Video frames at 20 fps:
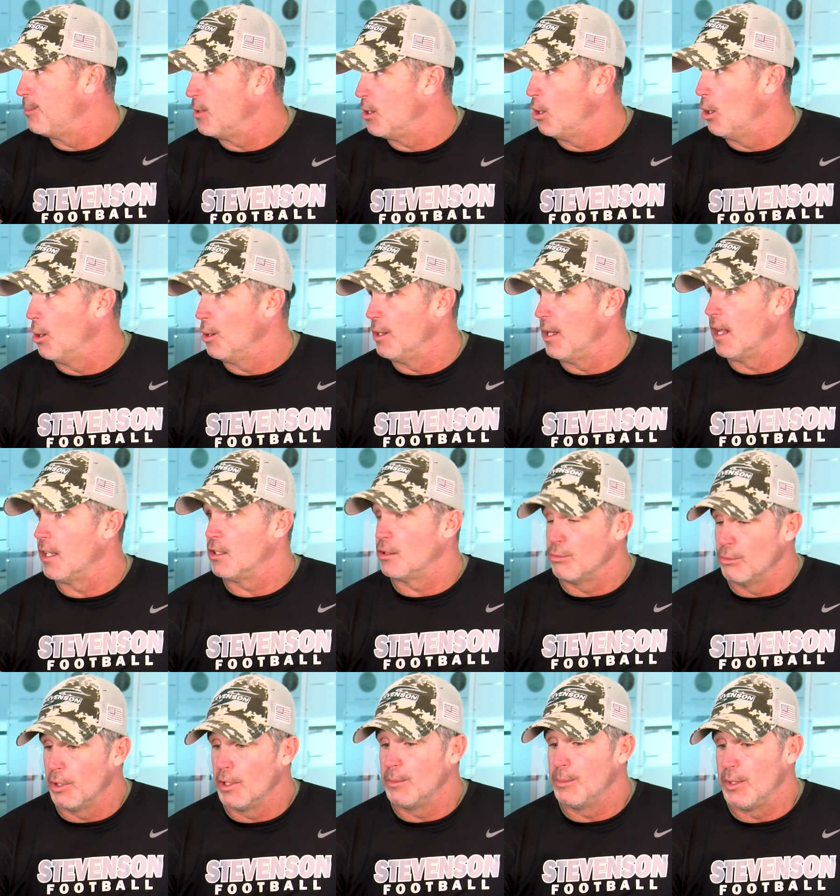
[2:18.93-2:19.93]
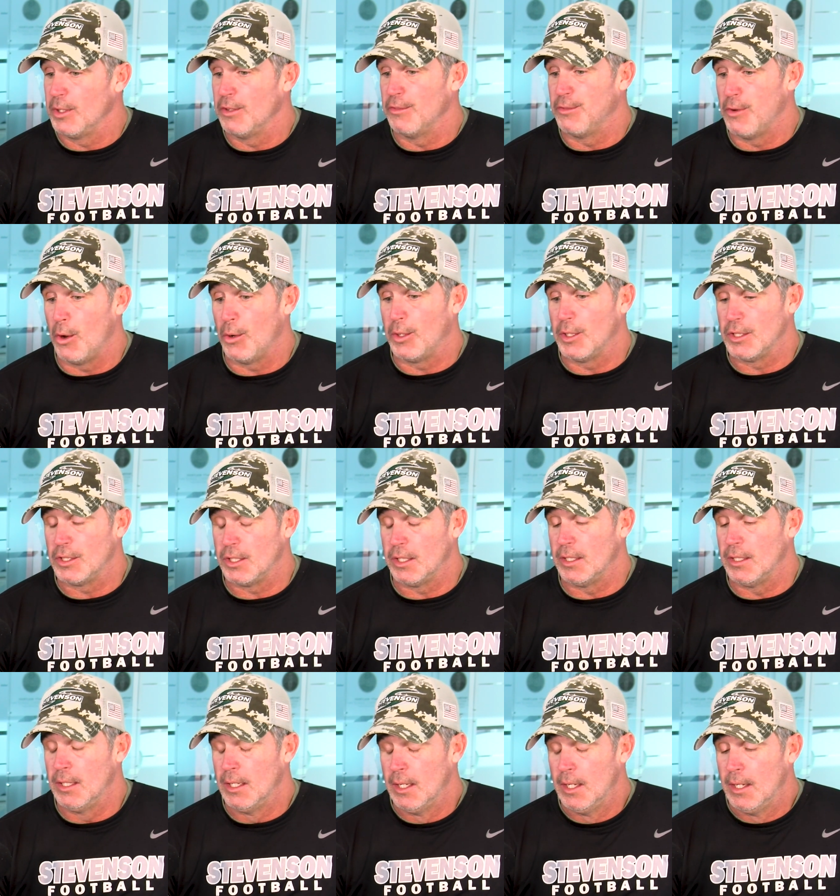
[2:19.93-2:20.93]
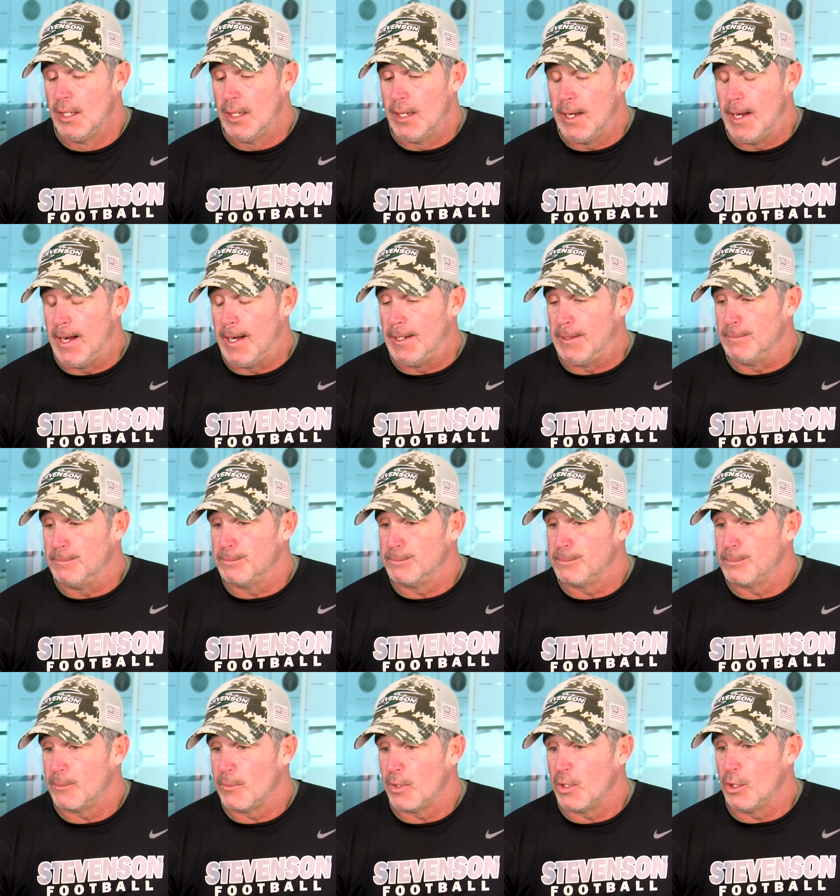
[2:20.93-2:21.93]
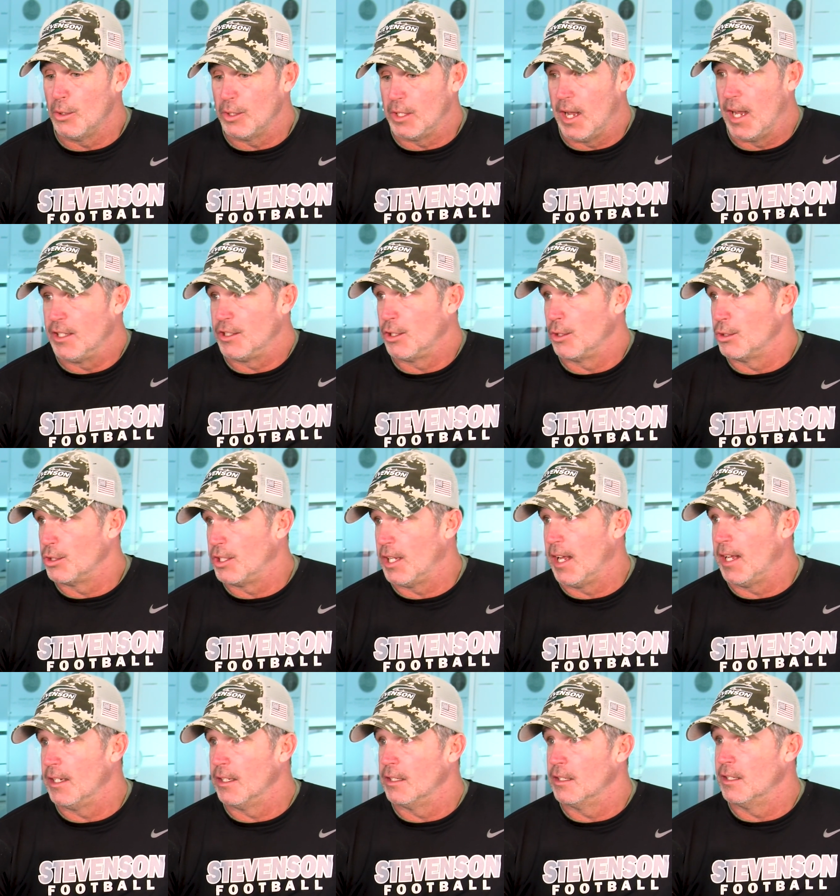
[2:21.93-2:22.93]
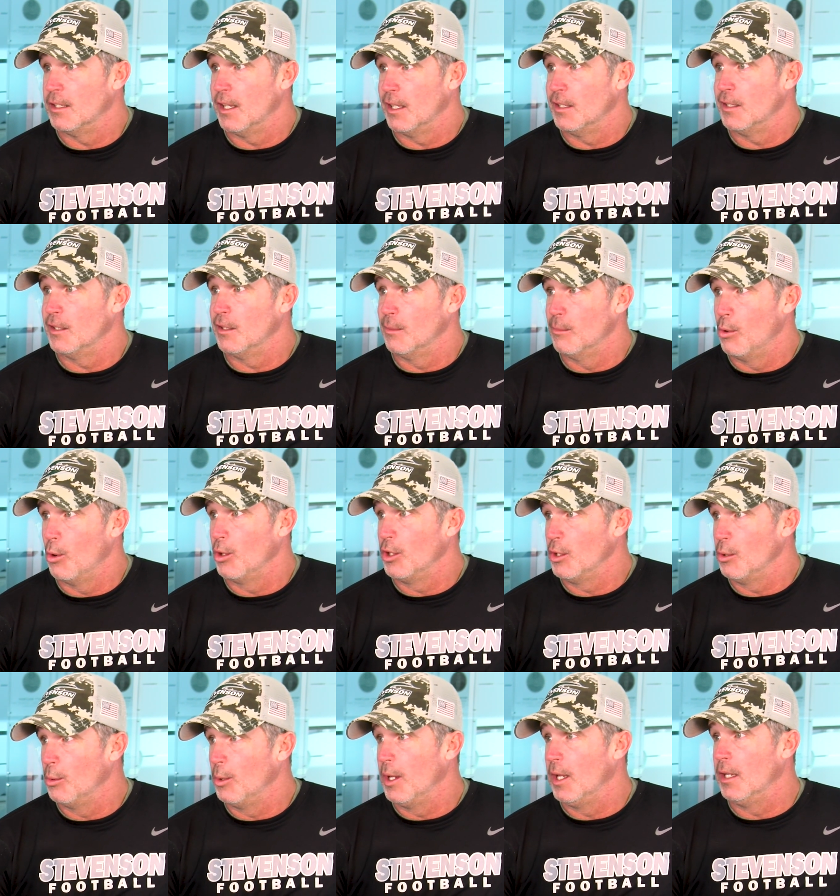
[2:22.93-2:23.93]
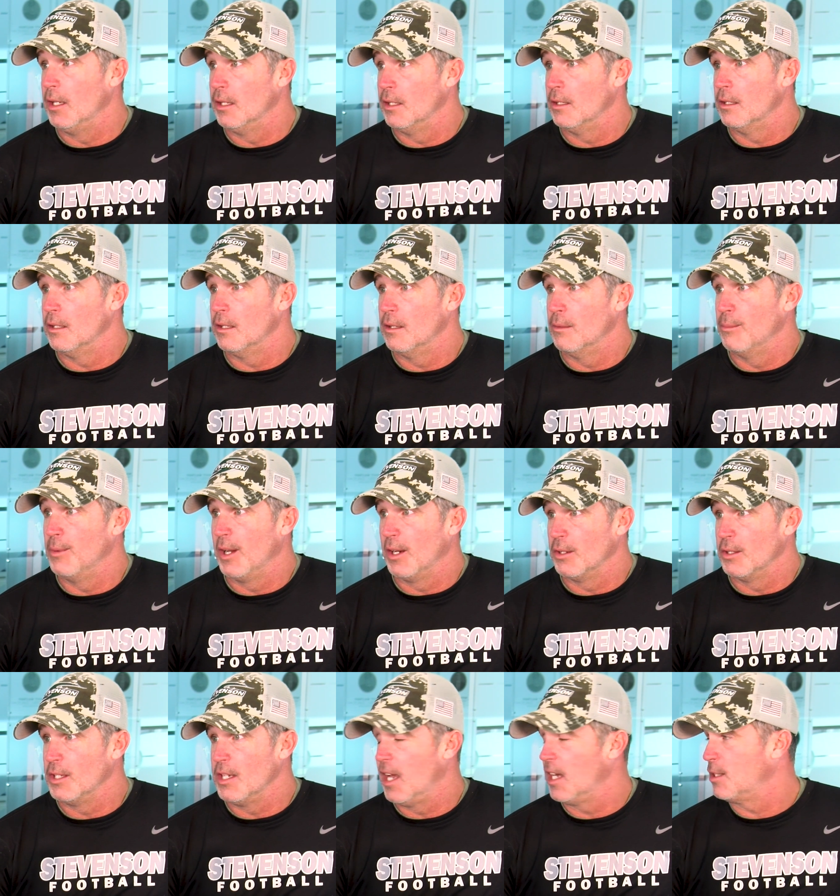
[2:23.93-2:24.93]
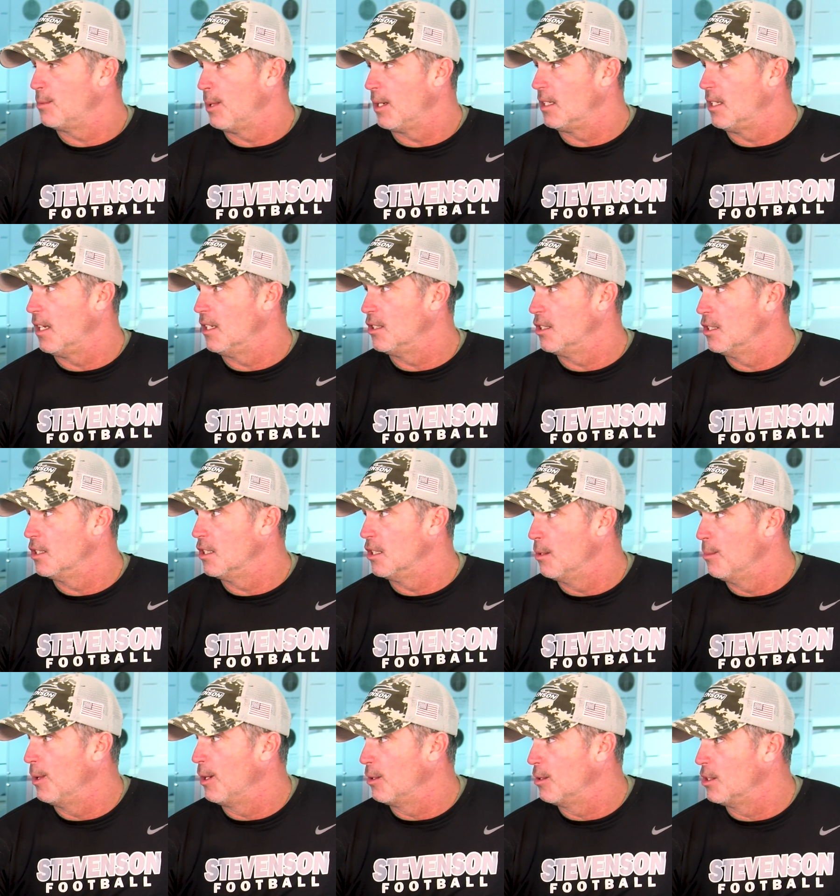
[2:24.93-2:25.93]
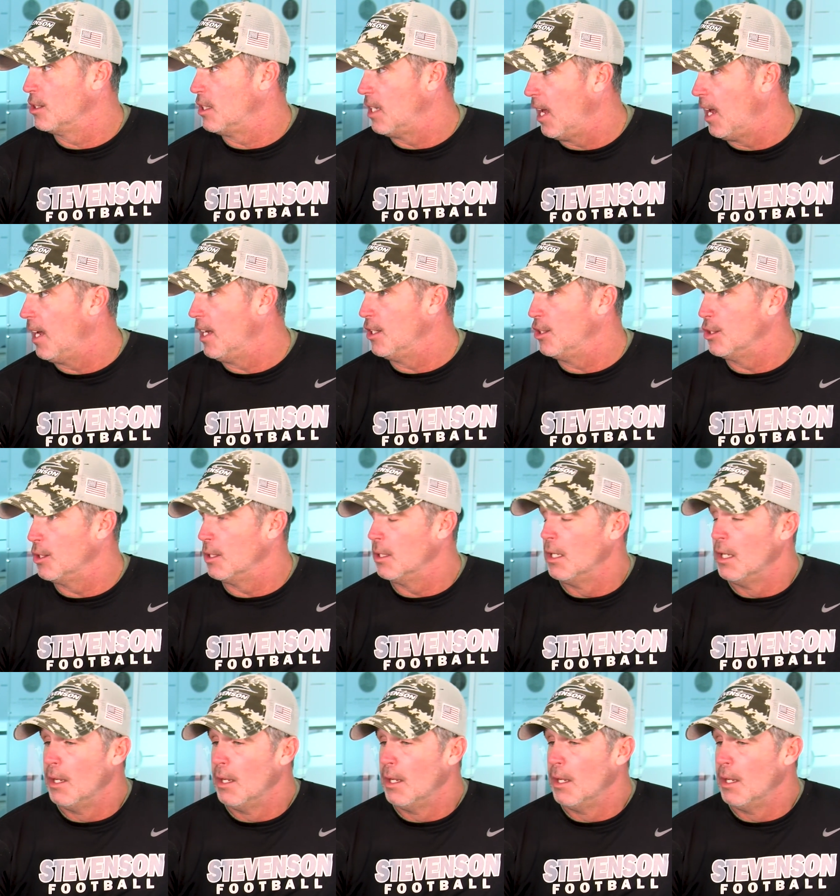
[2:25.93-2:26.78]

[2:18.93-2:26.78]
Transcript: You know, and that's really been the focus. And you know, the guys understand that the more you win, the bigger the expectations and the bigger the stage, and